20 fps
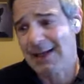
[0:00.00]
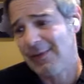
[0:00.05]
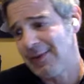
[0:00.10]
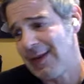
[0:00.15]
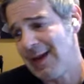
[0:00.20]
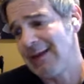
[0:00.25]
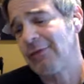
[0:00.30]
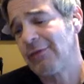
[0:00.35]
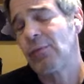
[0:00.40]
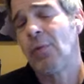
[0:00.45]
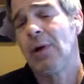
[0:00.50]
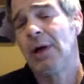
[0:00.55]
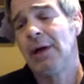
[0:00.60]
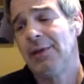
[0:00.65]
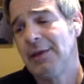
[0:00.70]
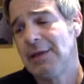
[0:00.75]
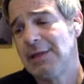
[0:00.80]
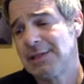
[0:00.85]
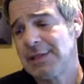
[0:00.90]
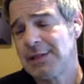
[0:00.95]
And that's why
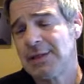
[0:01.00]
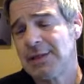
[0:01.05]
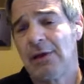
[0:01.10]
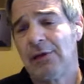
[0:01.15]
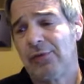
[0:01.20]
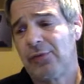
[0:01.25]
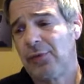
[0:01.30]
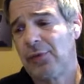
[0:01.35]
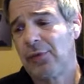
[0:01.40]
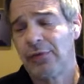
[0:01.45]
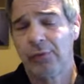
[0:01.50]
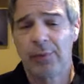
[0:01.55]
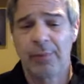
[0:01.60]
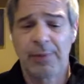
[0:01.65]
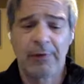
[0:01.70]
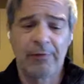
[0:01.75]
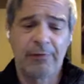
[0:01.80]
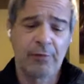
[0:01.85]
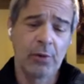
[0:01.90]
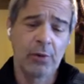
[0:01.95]
these industrials would
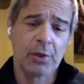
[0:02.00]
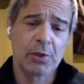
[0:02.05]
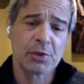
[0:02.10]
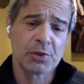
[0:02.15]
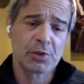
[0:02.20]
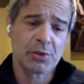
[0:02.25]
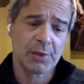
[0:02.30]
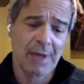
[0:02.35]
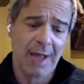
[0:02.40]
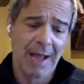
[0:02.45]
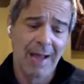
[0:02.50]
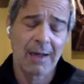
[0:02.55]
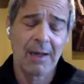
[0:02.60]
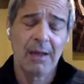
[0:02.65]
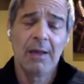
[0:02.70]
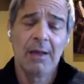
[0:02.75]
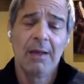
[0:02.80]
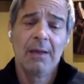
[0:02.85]
be foolish to not